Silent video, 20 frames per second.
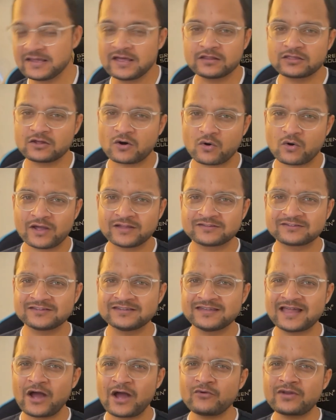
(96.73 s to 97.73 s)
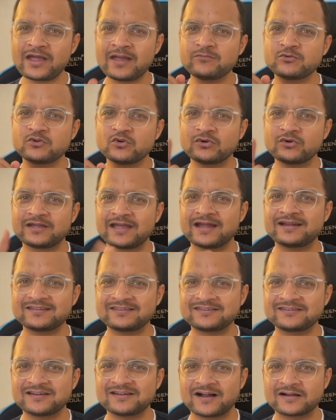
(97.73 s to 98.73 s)
So it's now time to get
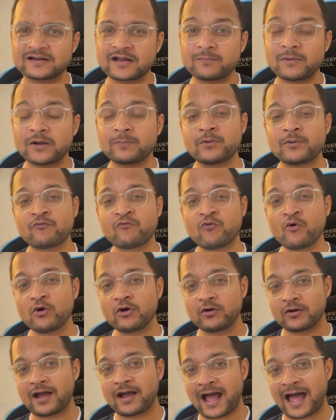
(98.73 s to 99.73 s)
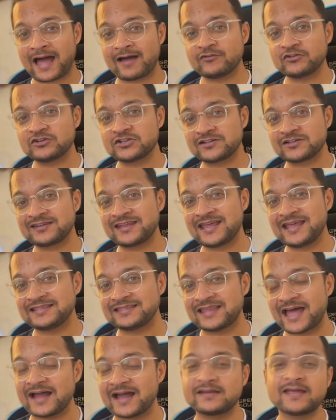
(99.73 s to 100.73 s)
started. But before I will say
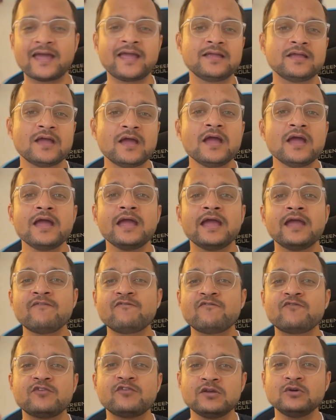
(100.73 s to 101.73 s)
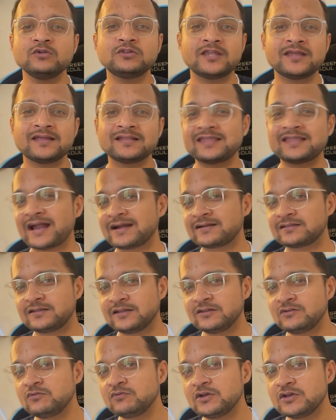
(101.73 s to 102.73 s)
that, hey, if you think that
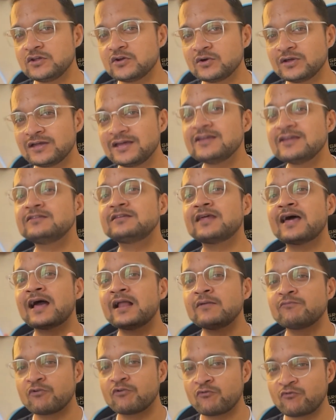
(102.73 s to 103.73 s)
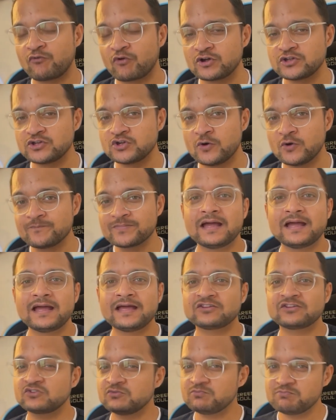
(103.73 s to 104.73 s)
this video is helpful for you,
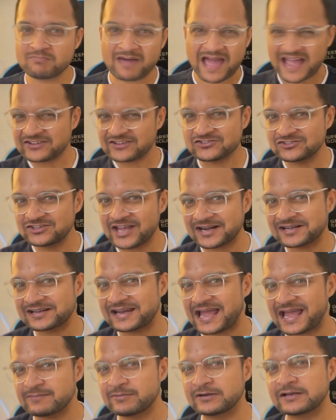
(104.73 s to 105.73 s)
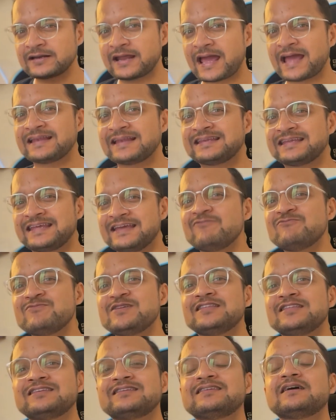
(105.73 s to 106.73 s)
smash that like button and give
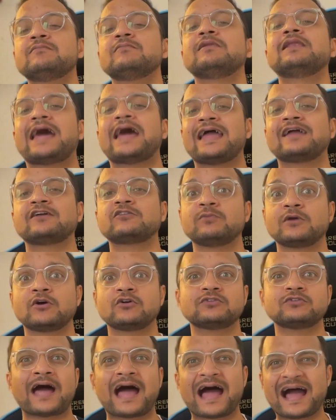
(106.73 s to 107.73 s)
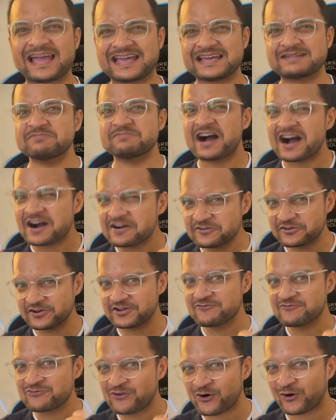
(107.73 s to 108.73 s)
me some likes because I am
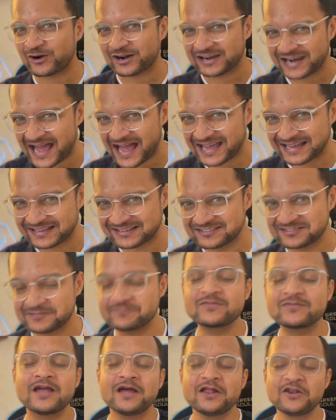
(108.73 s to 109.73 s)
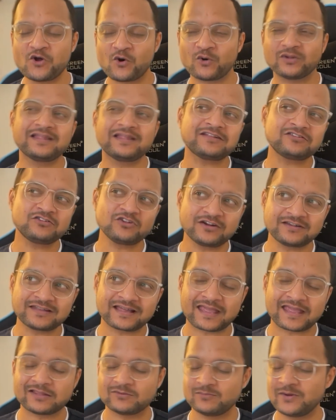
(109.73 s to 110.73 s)
hungry for likes. No, that's not the
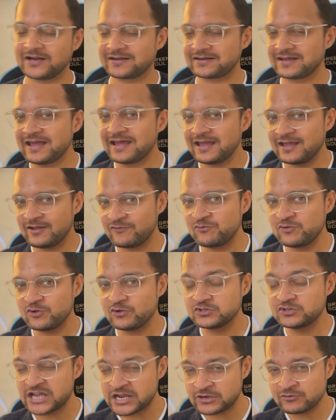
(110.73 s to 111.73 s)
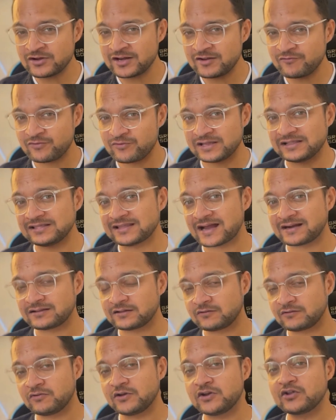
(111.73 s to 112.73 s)
case. But if you genuinely feel that
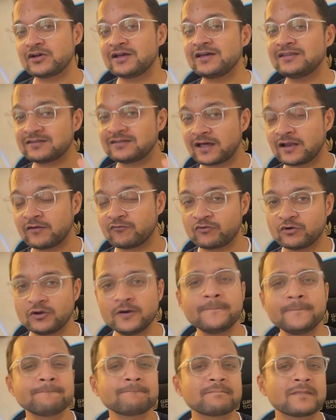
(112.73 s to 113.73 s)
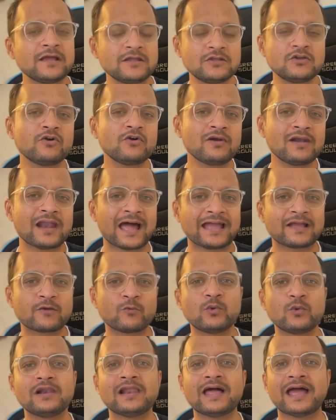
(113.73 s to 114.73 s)
this video is helpful, your like
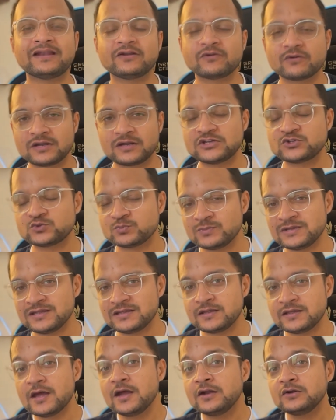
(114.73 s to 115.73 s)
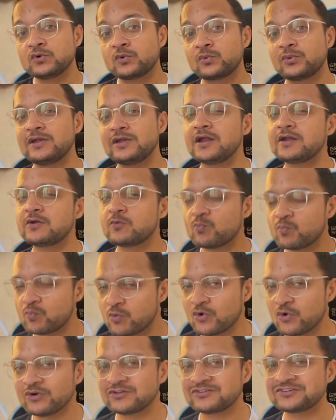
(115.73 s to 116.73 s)
will encourage me to create
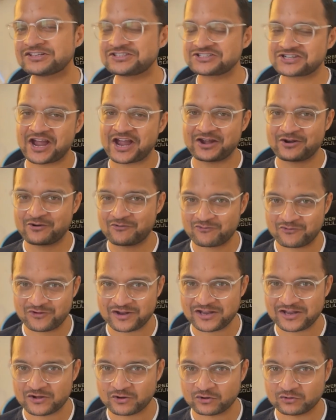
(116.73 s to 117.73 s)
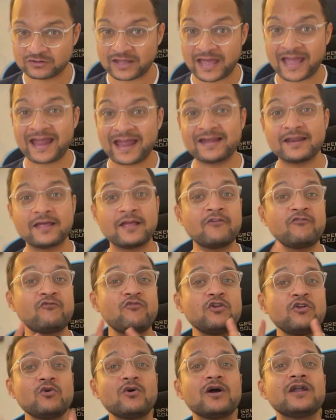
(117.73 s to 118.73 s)
more such kind of videos. And if
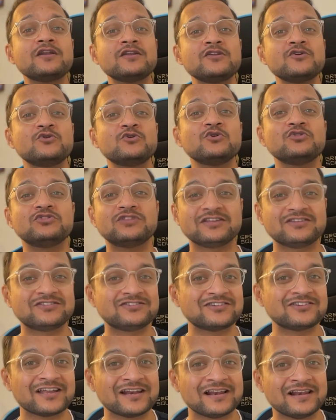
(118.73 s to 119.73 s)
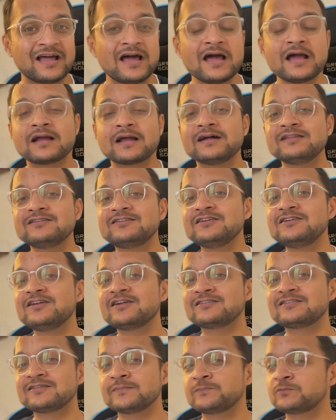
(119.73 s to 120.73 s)
you are new to this channel,
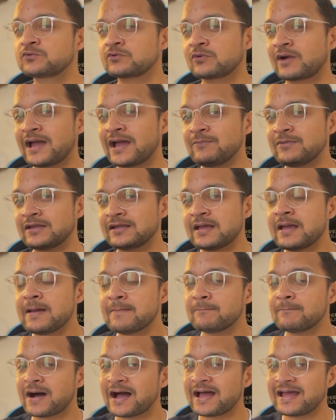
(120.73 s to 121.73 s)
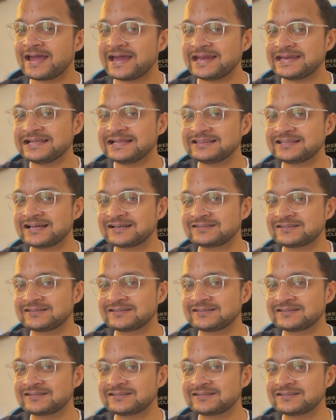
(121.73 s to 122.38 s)
consider subscribing by hitting that